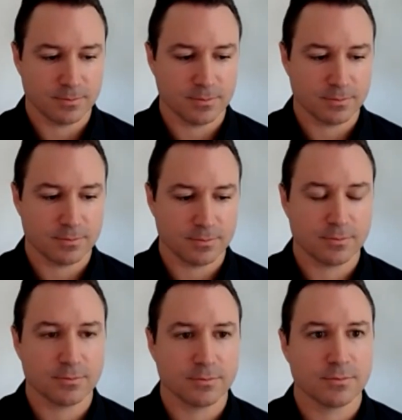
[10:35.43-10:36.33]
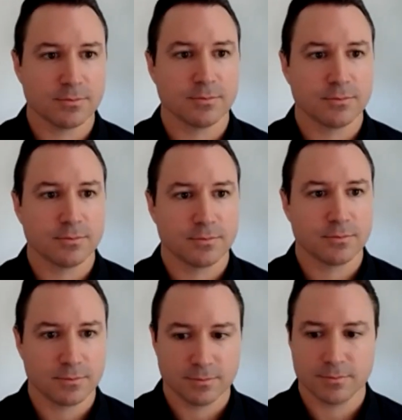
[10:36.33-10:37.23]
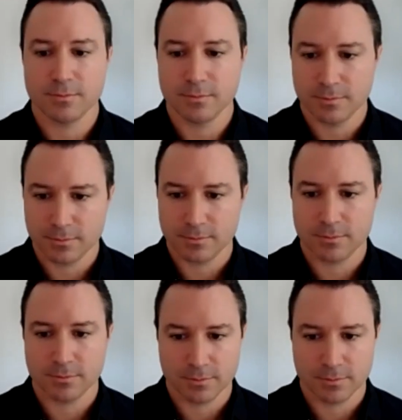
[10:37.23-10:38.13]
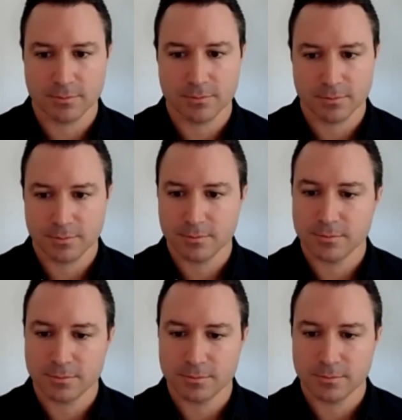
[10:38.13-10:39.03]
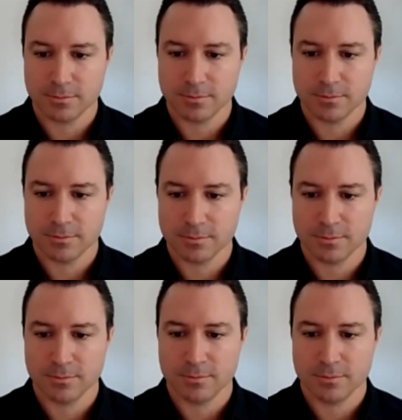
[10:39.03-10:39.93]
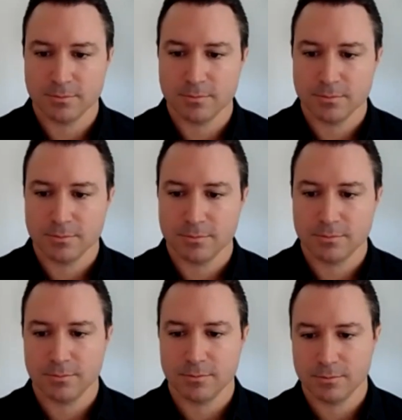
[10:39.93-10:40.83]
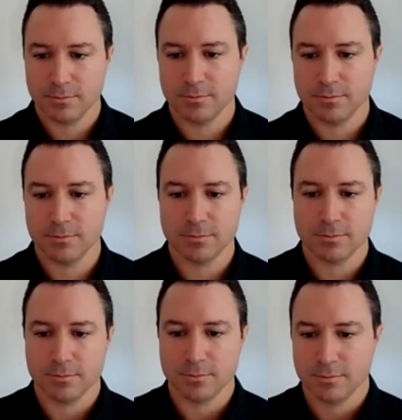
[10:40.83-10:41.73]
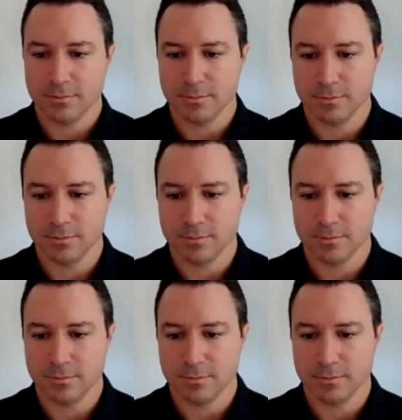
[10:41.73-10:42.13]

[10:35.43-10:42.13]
This person isn't speaking.